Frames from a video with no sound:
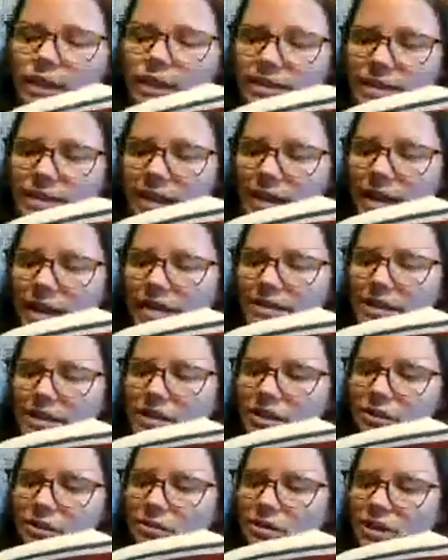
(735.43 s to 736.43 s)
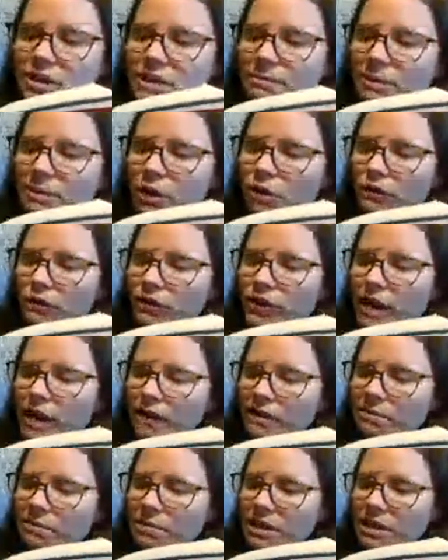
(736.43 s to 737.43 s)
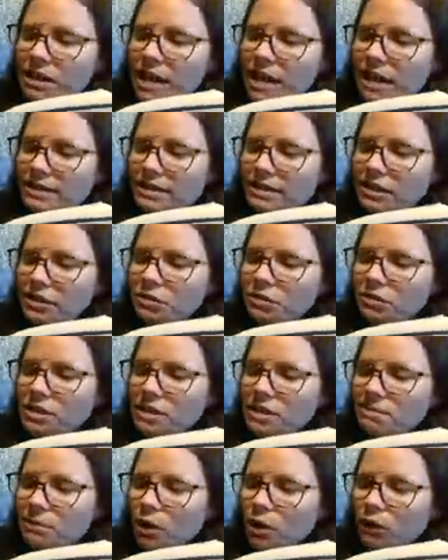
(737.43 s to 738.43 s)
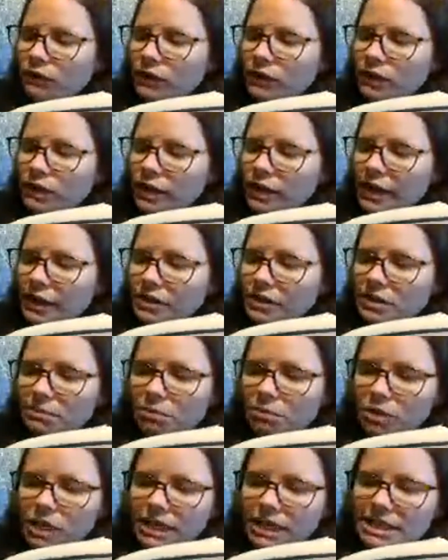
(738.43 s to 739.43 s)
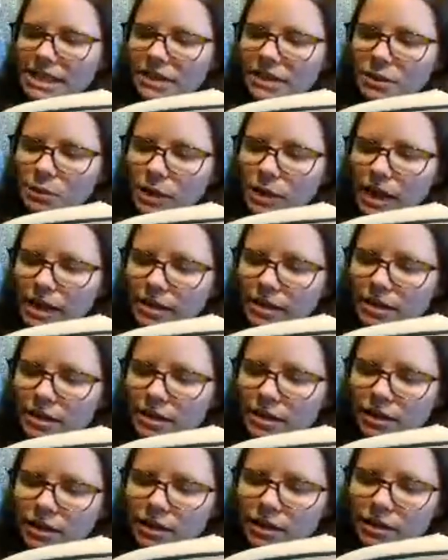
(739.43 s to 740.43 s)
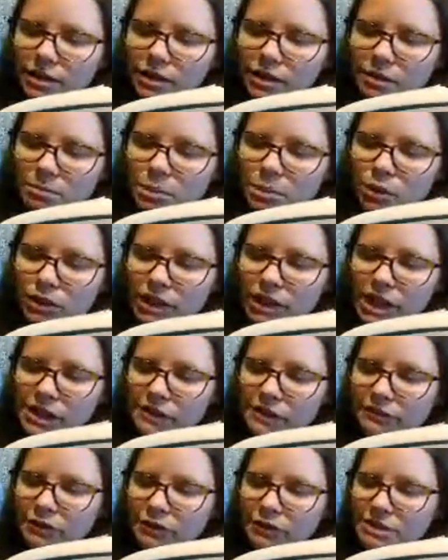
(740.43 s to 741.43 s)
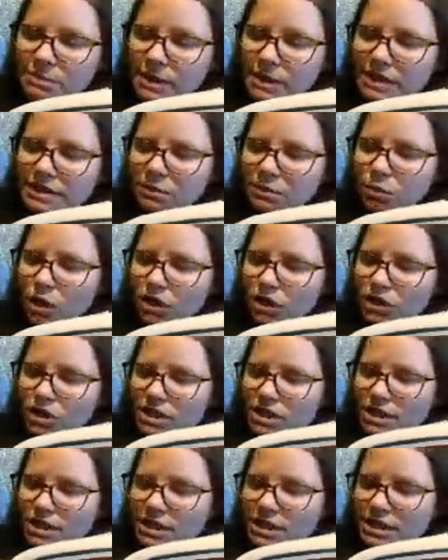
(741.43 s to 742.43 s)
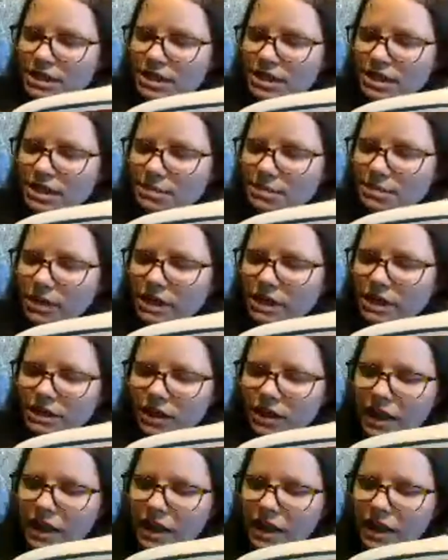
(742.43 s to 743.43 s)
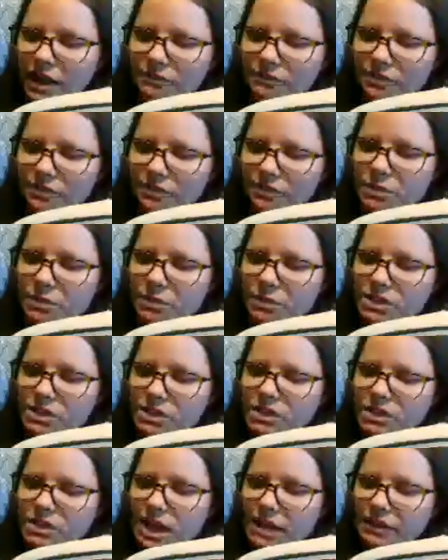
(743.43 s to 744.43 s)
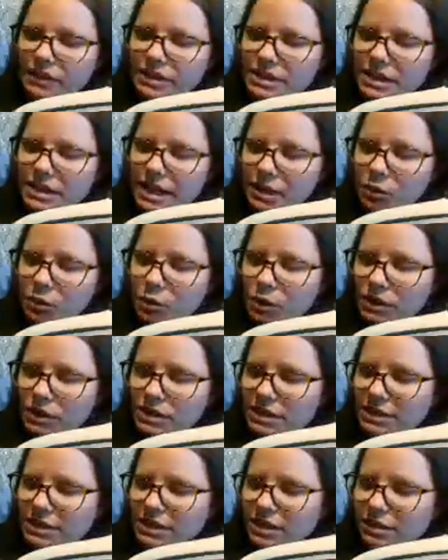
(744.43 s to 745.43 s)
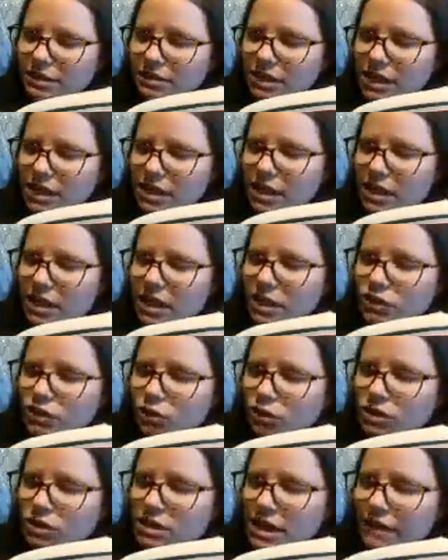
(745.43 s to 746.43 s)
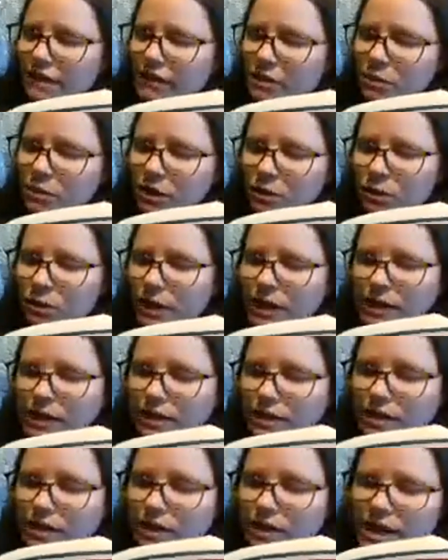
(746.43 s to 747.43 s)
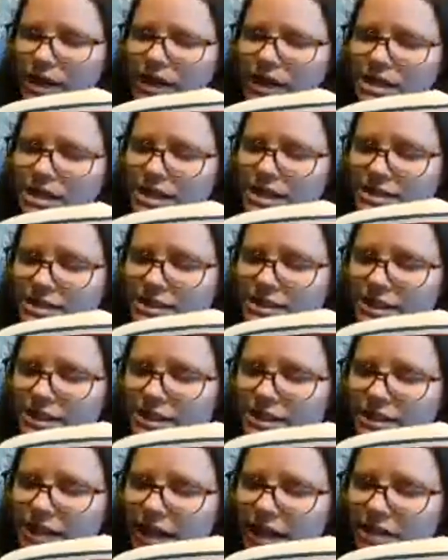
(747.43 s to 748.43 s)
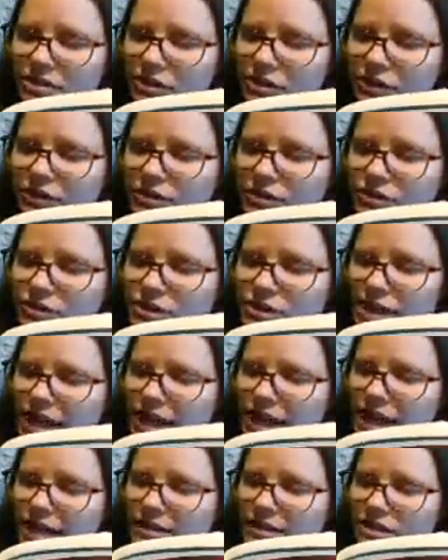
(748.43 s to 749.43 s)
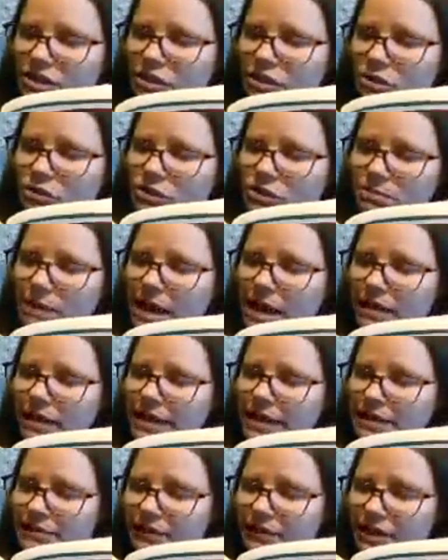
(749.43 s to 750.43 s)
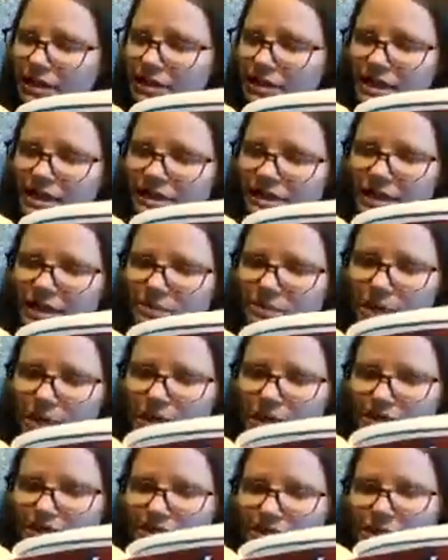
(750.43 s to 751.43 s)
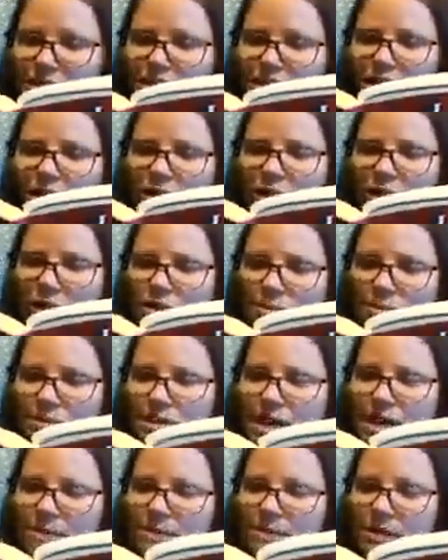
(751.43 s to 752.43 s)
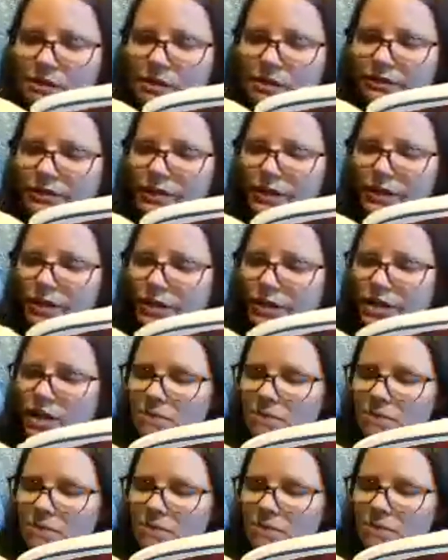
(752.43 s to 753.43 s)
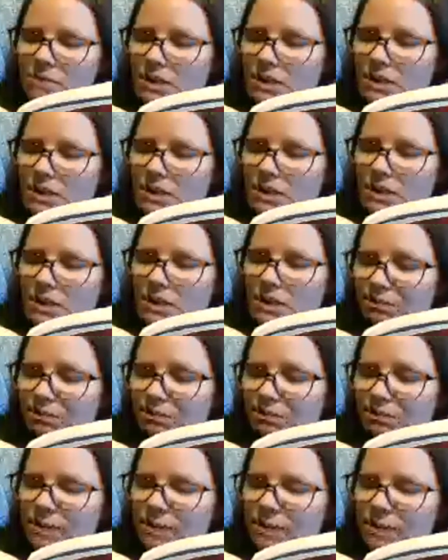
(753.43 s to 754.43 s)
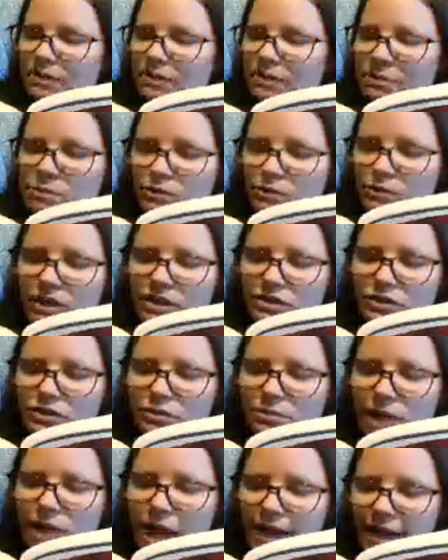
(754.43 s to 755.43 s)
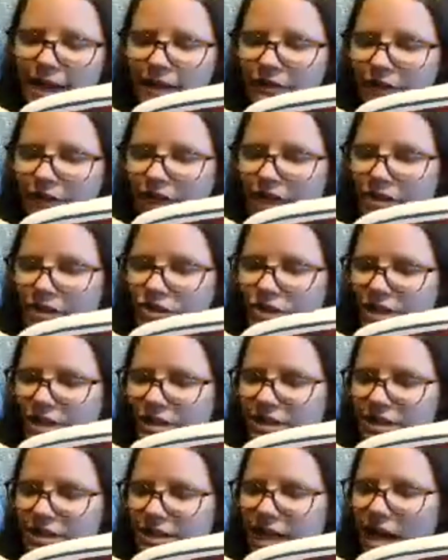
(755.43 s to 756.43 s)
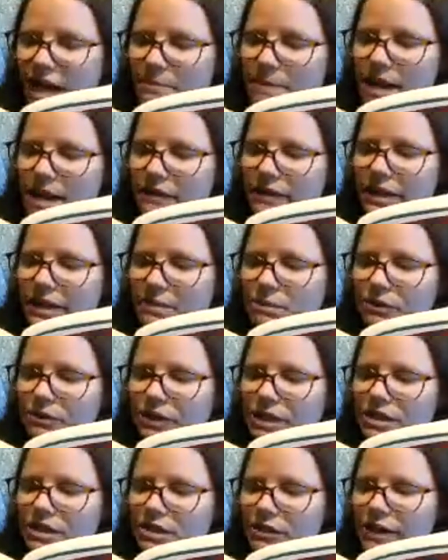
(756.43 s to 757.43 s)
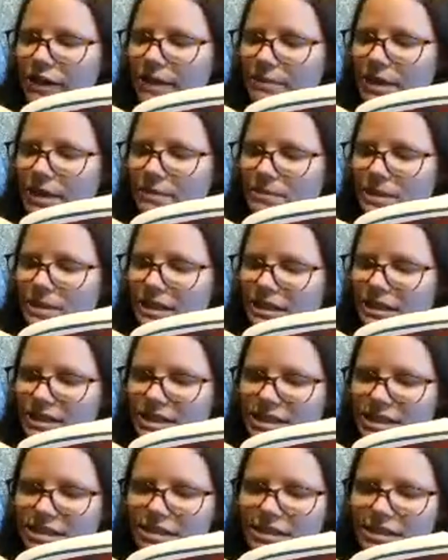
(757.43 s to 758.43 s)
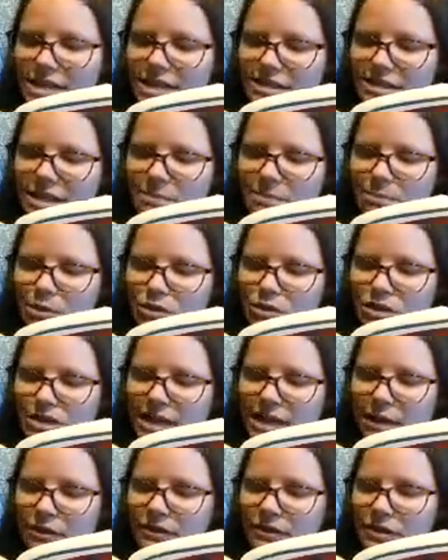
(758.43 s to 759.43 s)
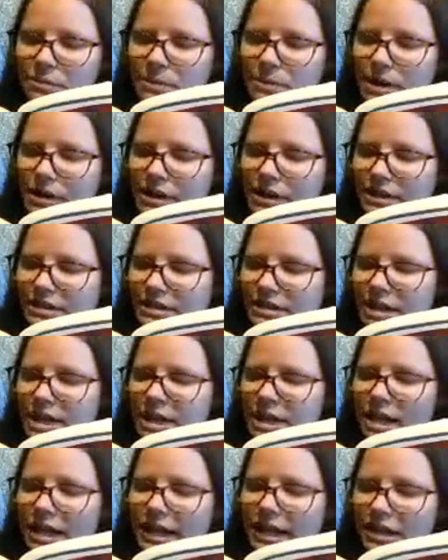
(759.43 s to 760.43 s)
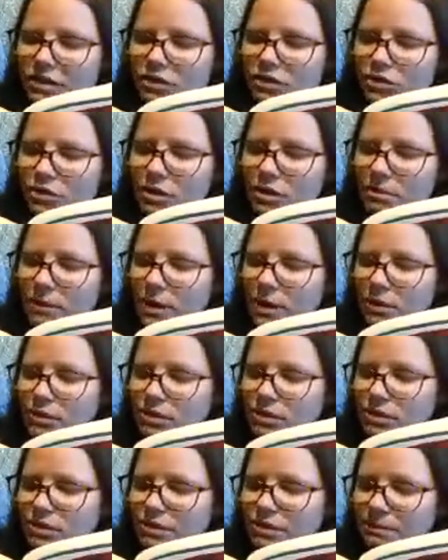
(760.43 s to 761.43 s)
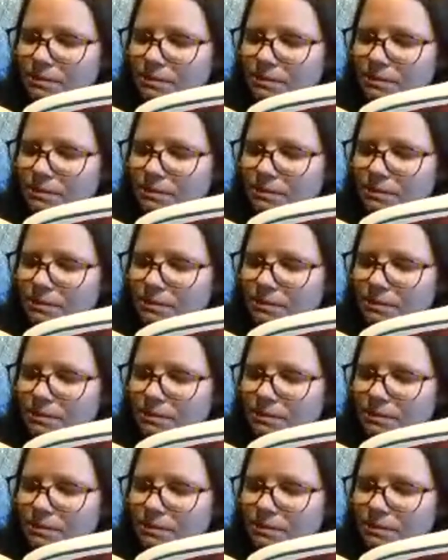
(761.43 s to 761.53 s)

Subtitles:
Execute Deep Gopher. I repeat, execute Deep Gopher. Air support is on the way." Bowling Air Force Base in Washington, D.C. sprang to life. Emergency sirens and air horns suddenly jolted everyone awake. In an instant, night turned to day as huge spotlights flooded the elite base along the Potomac River. Moments later, Humvees were moving to block every entrance. Combat-ready Marines grabbed M16s as they bolted out of their barracks and to their posts.